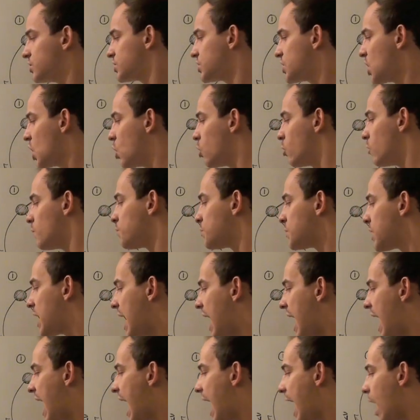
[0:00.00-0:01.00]
So
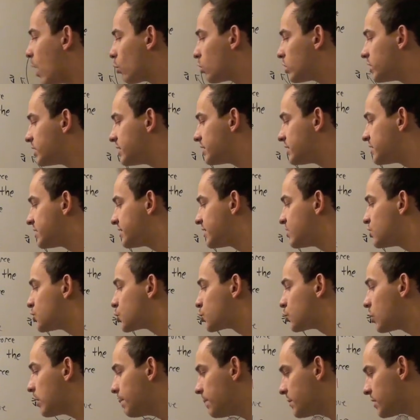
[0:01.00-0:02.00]
our
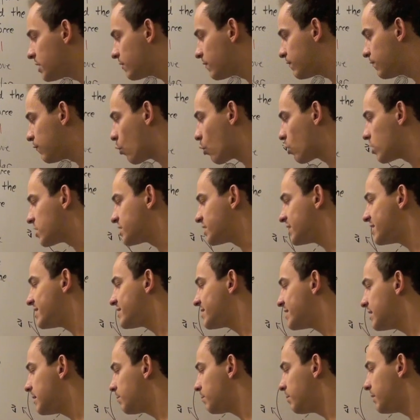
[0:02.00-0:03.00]
centripetal force is
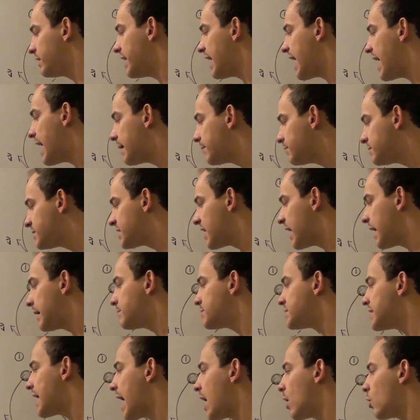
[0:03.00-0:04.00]
simply m
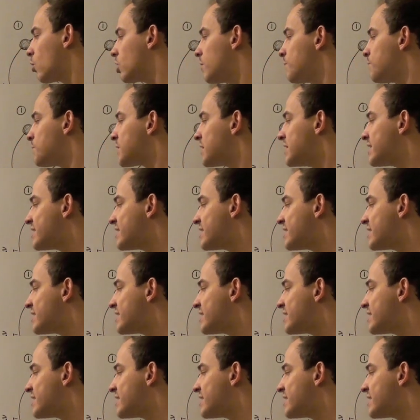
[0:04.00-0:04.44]
times our